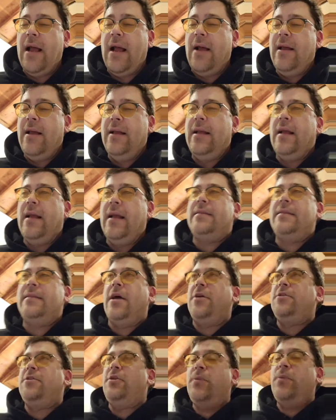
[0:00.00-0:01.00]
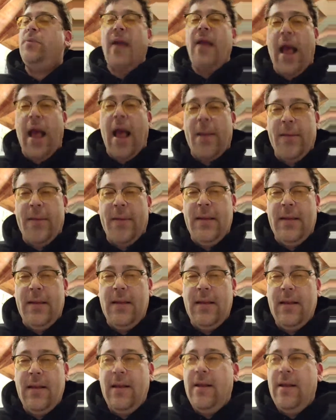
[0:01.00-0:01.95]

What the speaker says: It tells you what happened.